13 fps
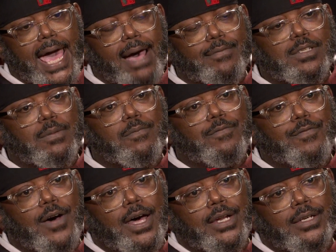have some
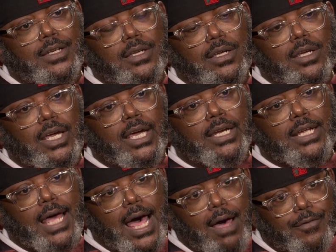fun and
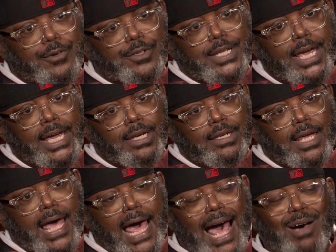conversate
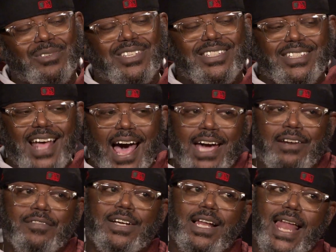outside
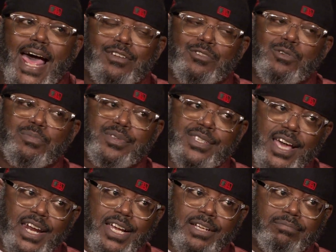of a classroom
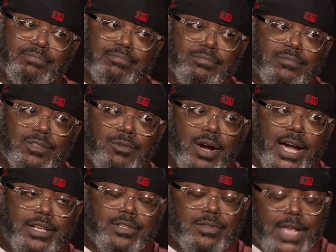setting, right? So